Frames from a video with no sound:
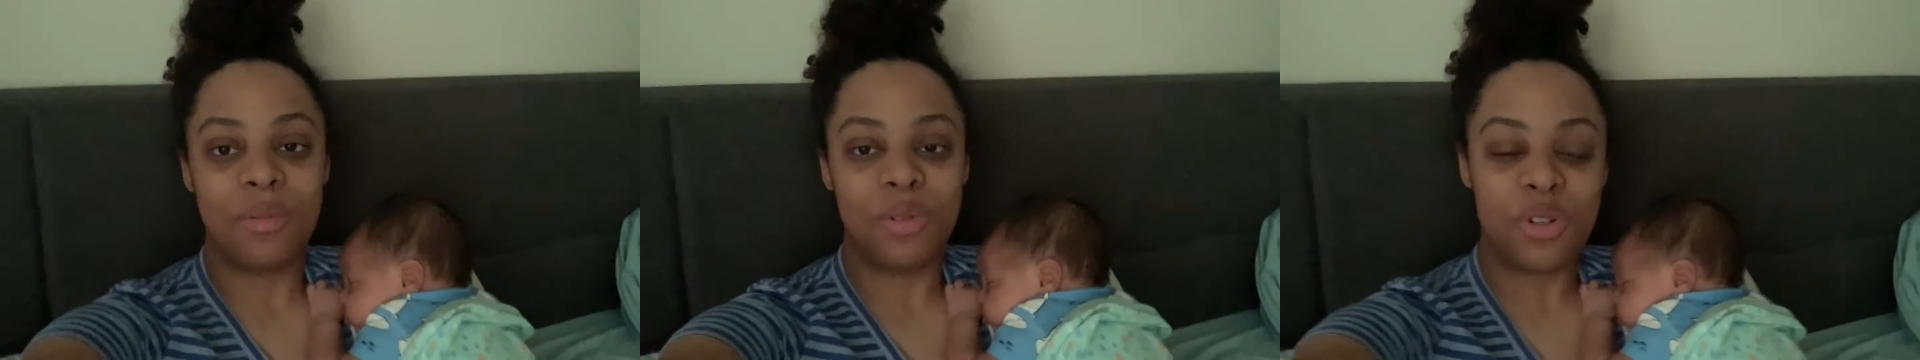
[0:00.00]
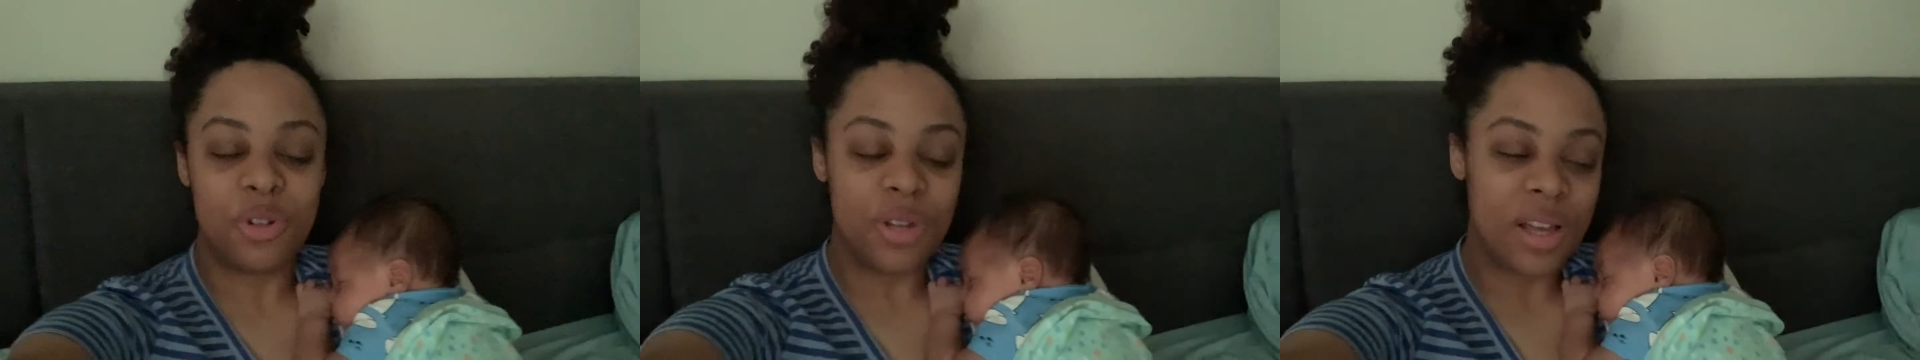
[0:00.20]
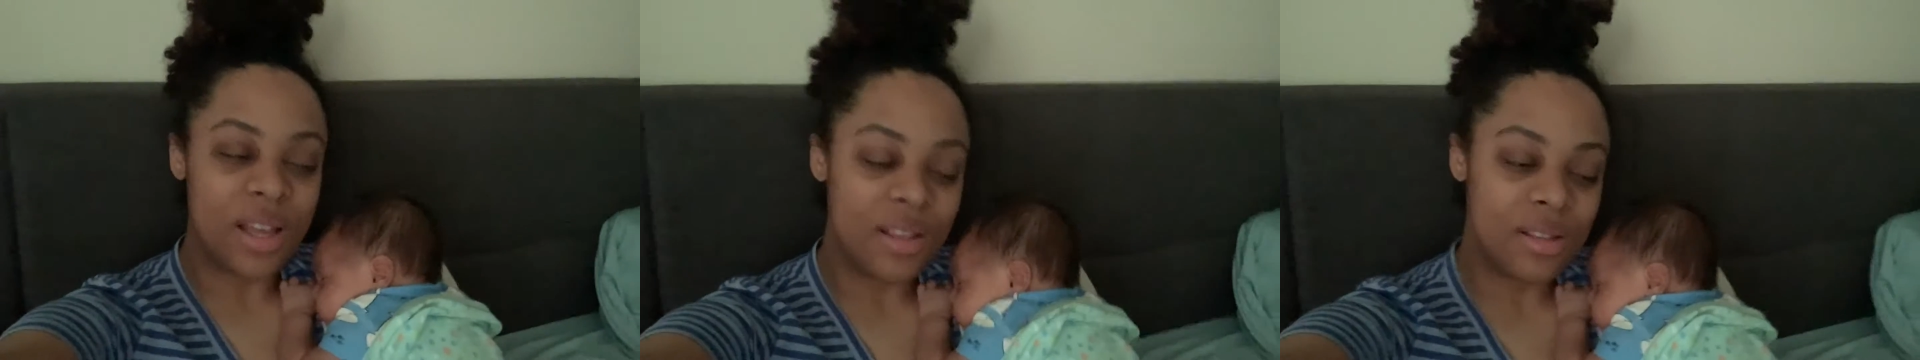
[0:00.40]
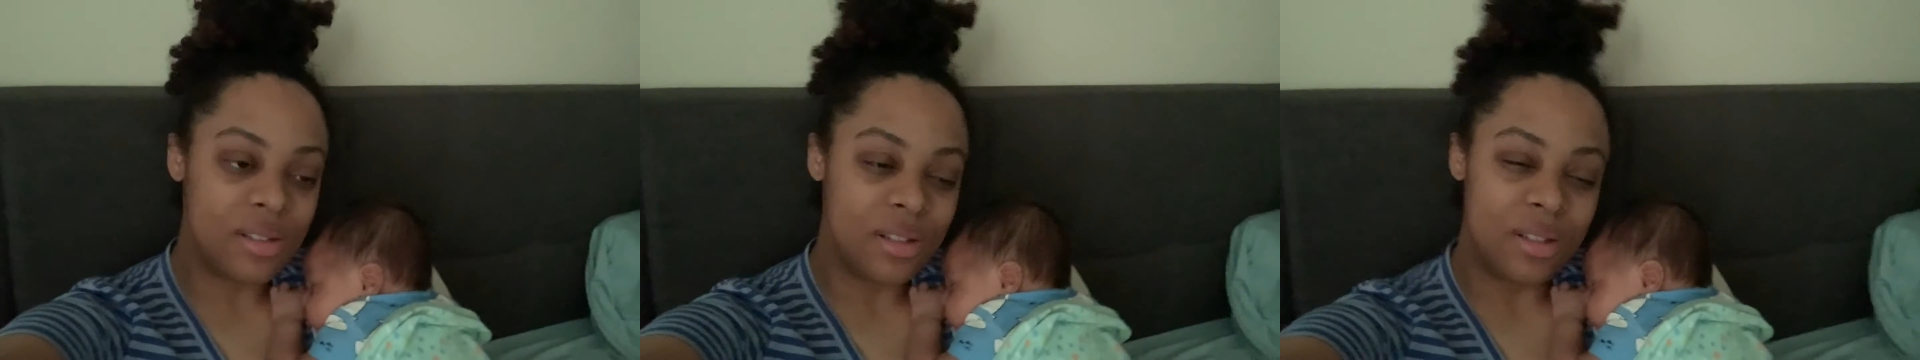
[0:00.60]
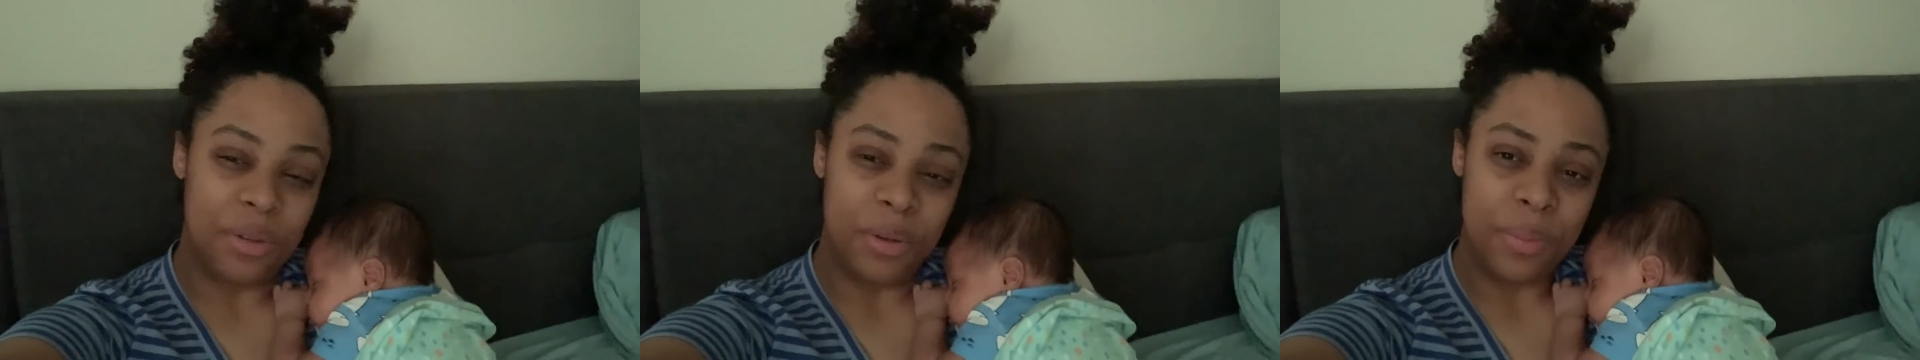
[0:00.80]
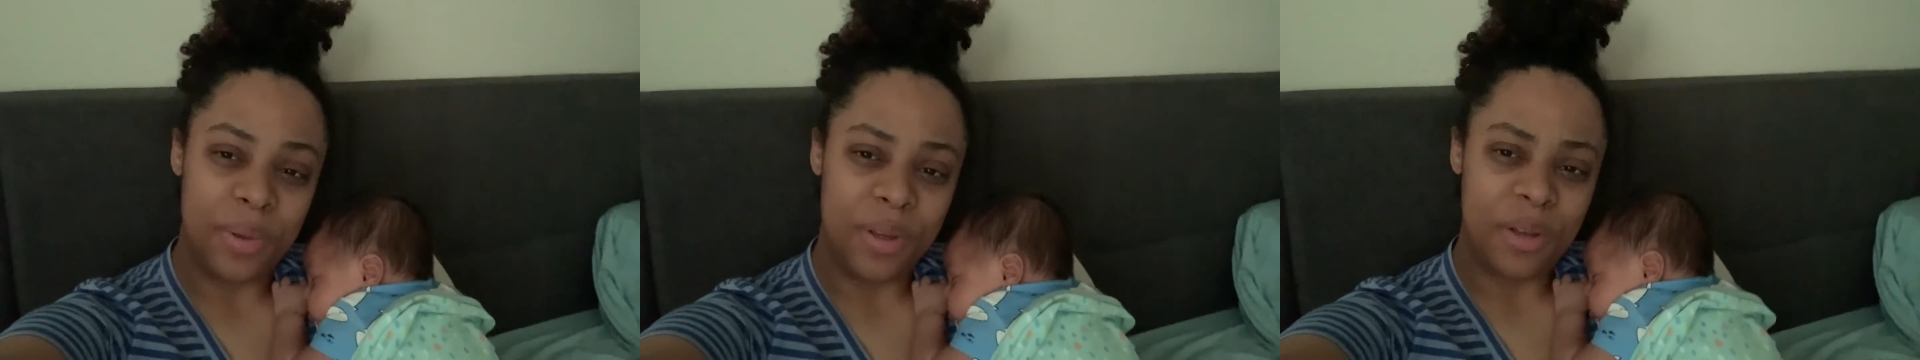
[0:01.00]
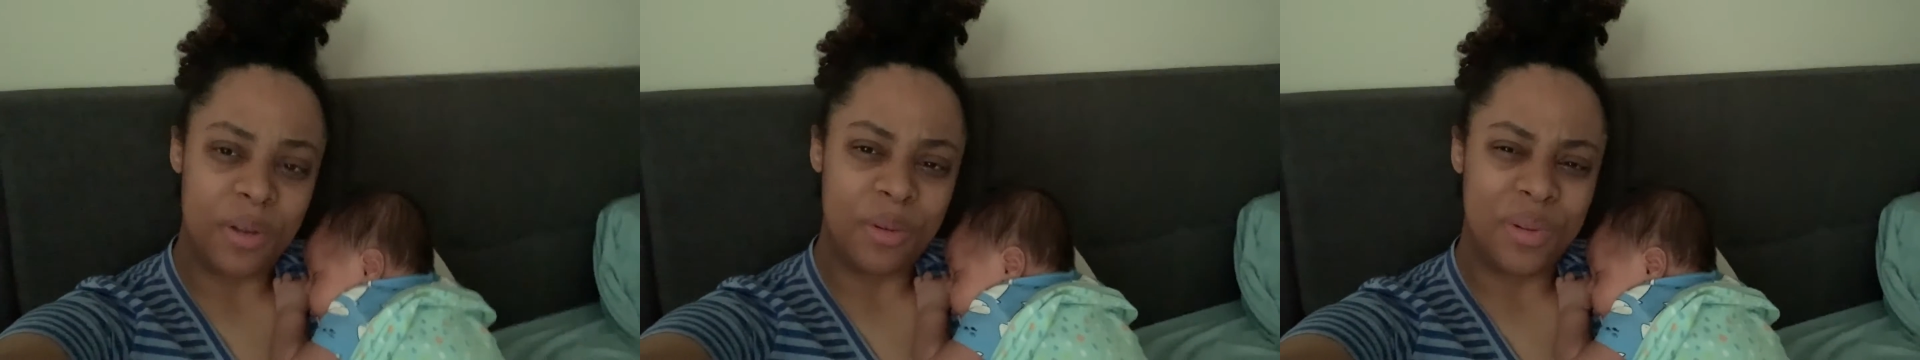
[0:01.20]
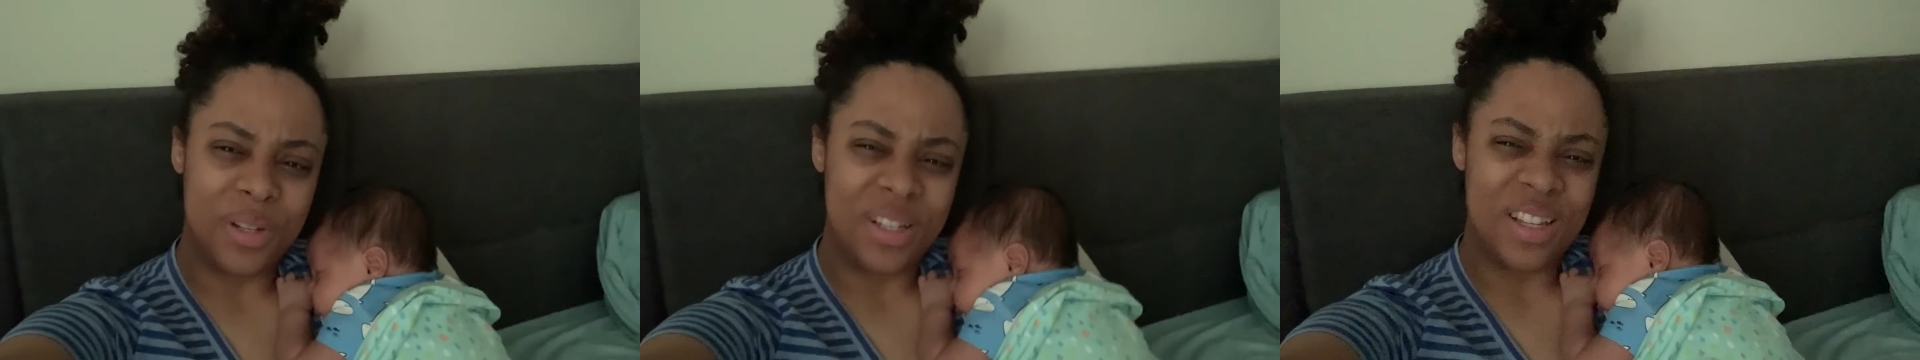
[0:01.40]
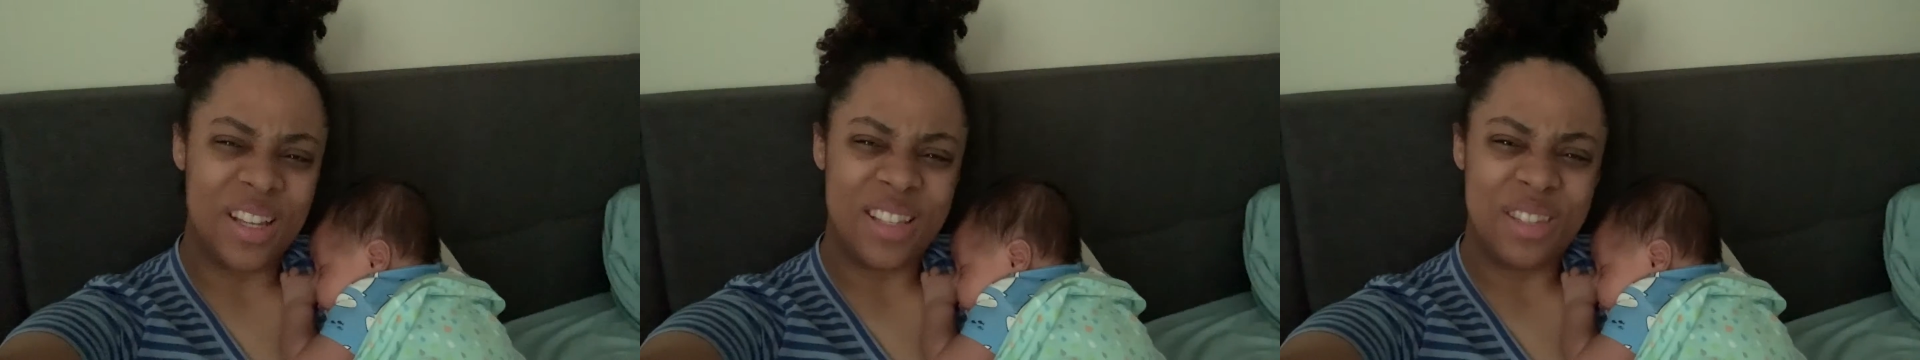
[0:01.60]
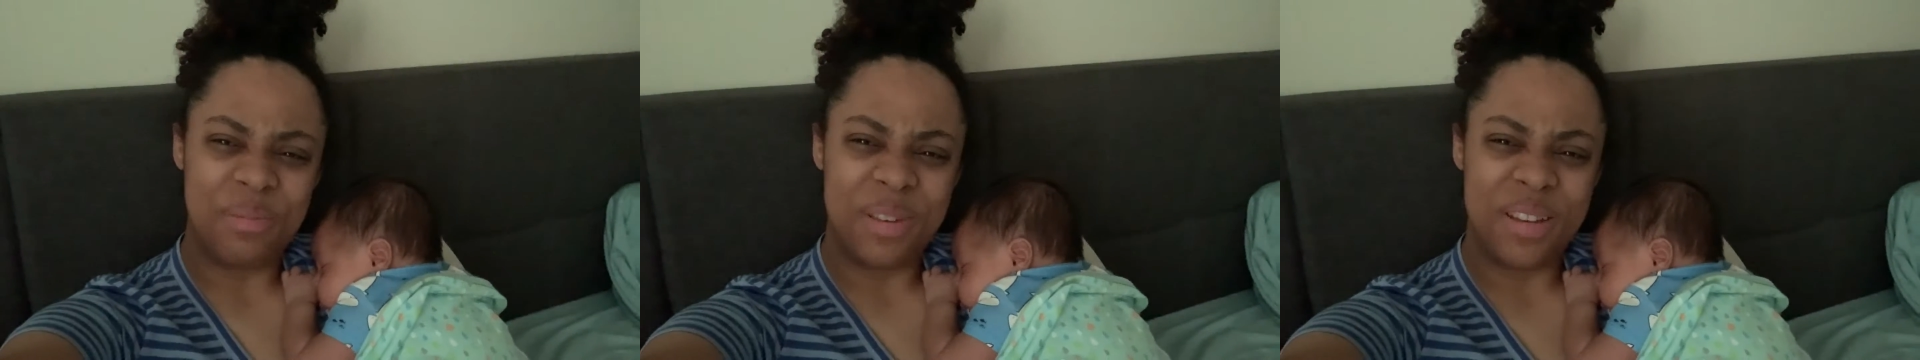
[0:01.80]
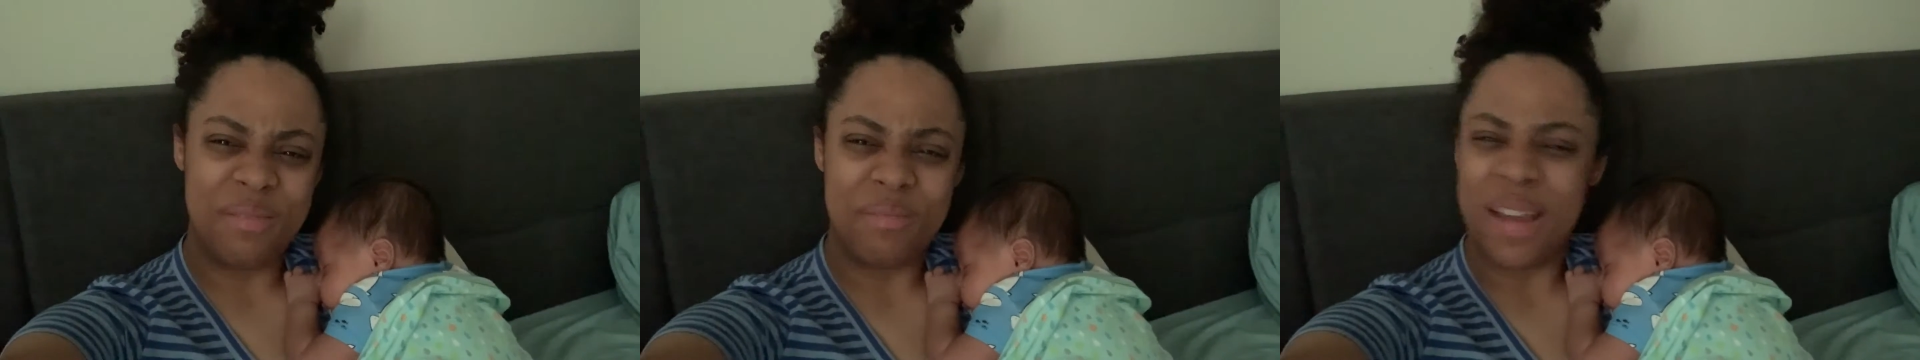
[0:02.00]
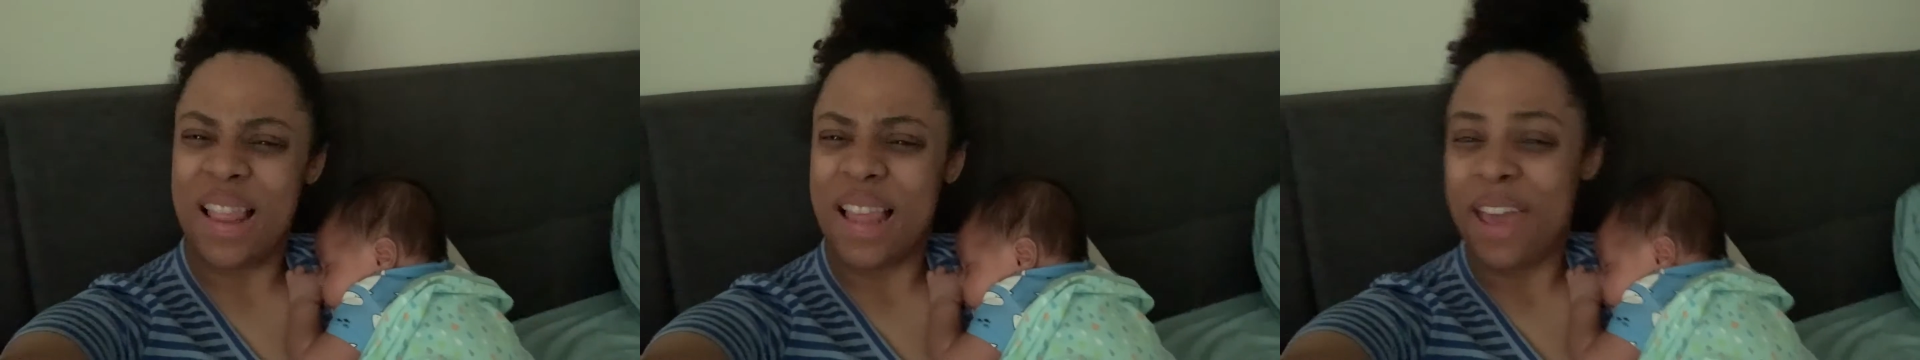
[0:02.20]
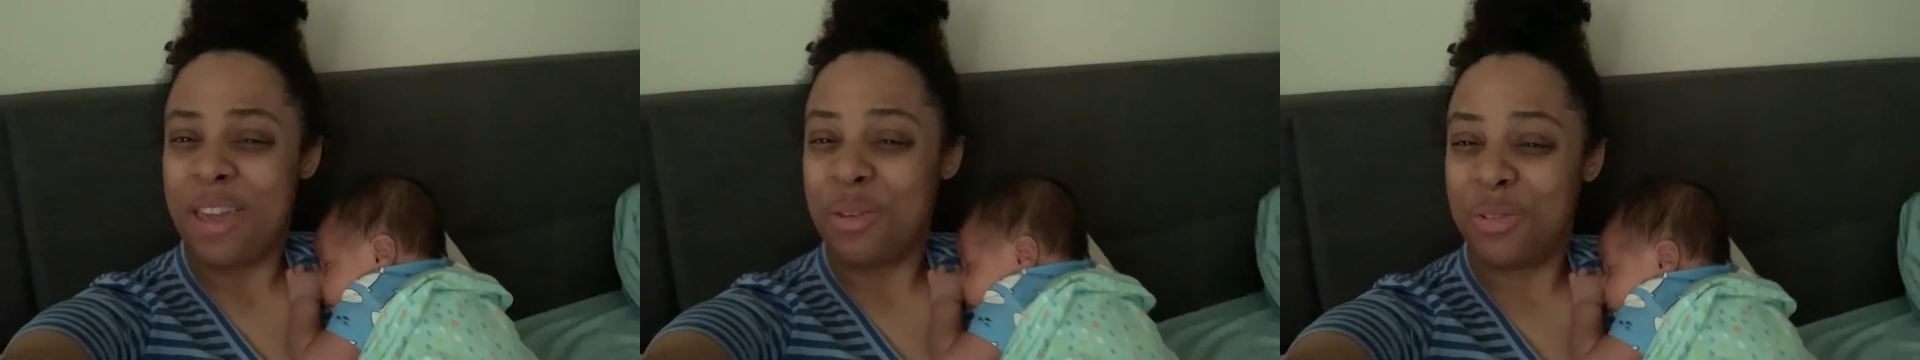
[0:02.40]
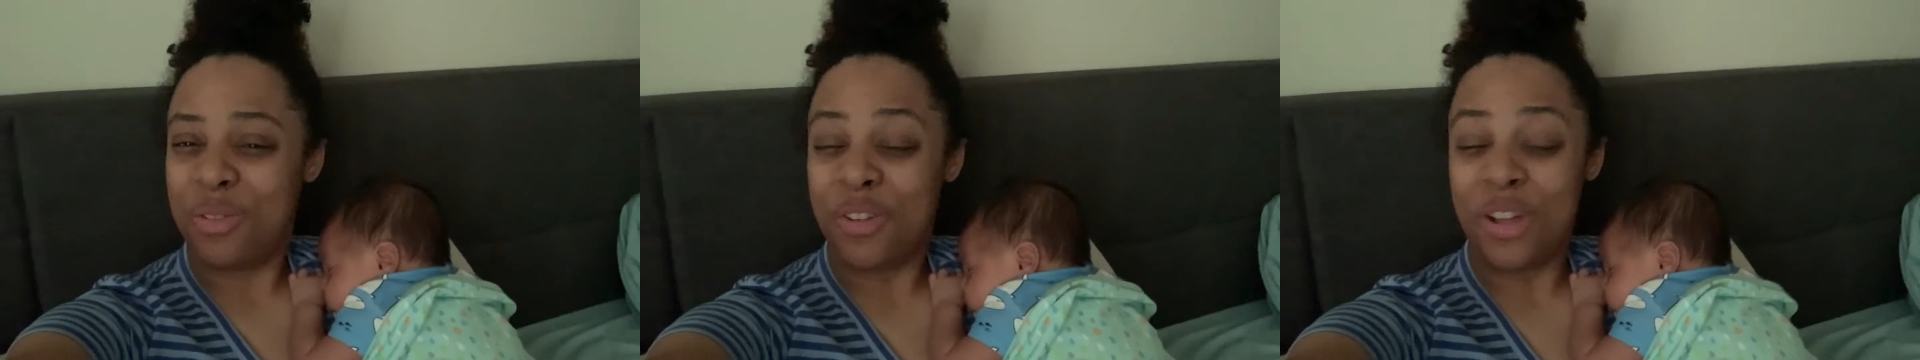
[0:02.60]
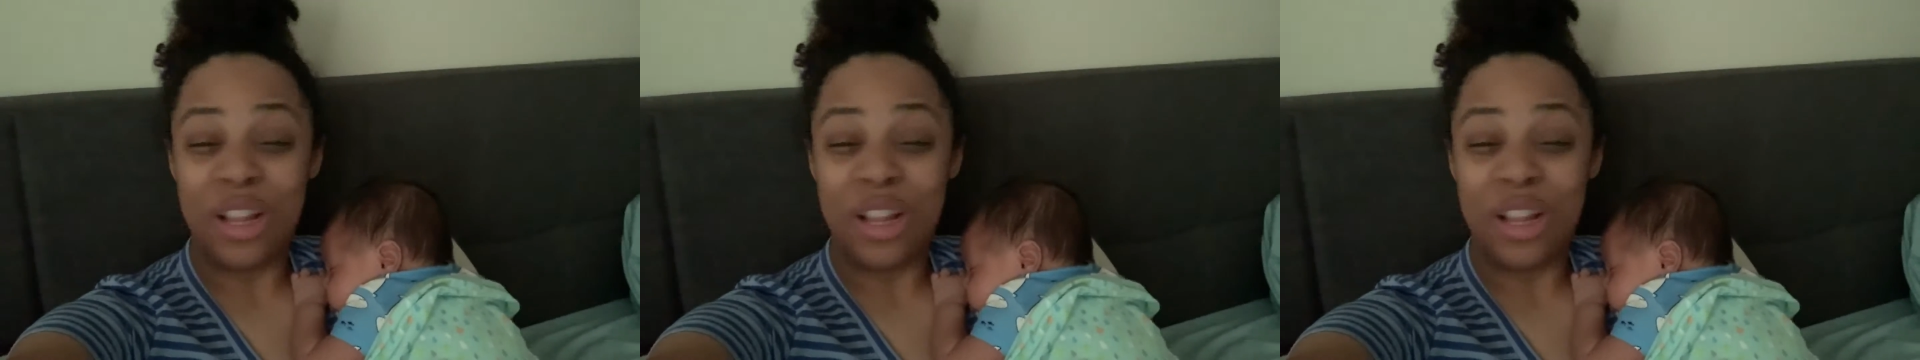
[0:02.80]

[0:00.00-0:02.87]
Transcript: we'll show you guys a little bit what has been my life